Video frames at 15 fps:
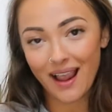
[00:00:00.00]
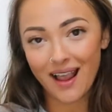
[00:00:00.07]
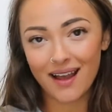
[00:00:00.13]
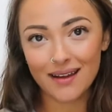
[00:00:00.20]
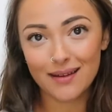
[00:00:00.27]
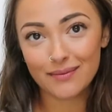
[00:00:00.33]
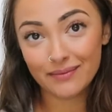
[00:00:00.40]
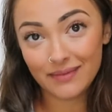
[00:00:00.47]

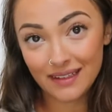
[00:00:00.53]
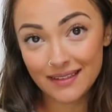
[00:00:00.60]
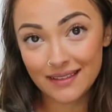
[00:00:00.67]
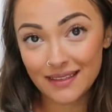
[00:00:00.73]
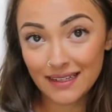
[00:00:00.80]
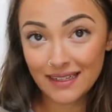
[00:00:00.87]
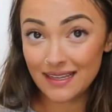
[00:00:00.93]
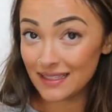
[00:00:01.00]
I am like
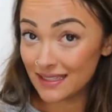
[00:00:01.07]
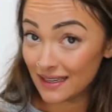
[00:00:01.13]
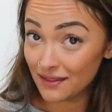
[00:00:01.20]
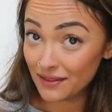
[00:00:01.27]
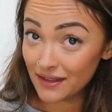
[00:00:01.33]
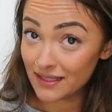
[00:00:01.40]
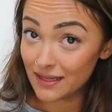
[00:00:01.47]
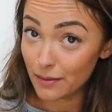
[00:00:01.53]
the least
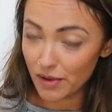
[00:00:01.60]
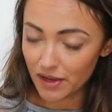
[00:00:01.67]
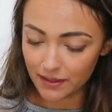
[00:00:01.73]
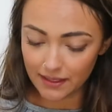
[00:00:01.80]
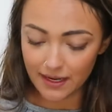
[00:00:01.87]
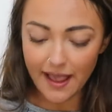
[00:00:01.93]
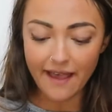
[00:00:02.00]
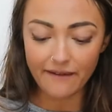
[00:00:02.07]
athletic
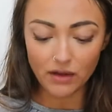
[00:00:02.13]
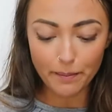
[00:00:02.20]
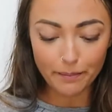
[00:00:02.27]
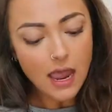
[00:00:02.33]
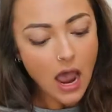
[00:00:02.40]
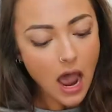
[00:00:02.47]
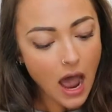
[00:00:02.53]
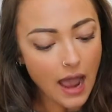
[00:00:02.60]
person ever.
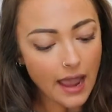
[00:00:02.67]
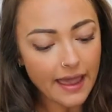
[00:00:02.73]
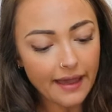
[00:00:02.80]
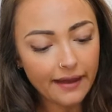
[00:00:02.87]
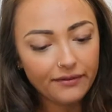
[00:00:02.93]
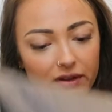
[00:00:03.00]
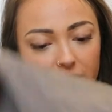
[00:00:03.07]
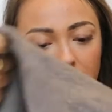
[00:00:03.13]
I
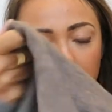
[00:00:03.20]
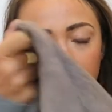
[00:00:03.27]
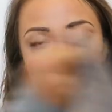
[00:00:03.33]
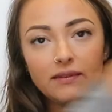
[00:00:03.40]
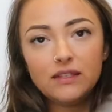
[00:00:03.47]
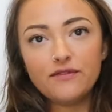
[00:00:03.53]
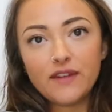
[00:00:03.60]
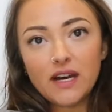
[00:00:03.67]
have
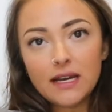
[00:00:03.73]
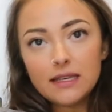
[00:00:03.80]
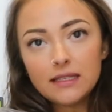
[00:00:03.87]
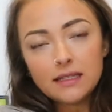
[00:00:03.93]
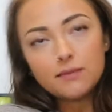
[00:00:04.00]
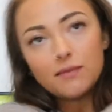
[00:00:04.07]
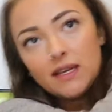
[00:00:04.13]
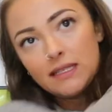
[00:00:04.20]

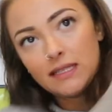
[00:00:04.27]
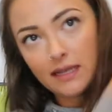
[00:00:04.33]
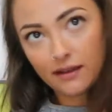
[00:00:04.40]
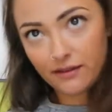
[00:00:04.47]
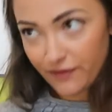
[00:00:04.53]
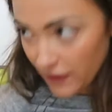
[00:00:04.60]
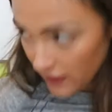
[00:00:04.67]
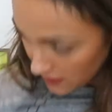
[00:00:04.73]
devised
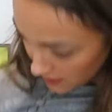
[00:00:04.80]
myself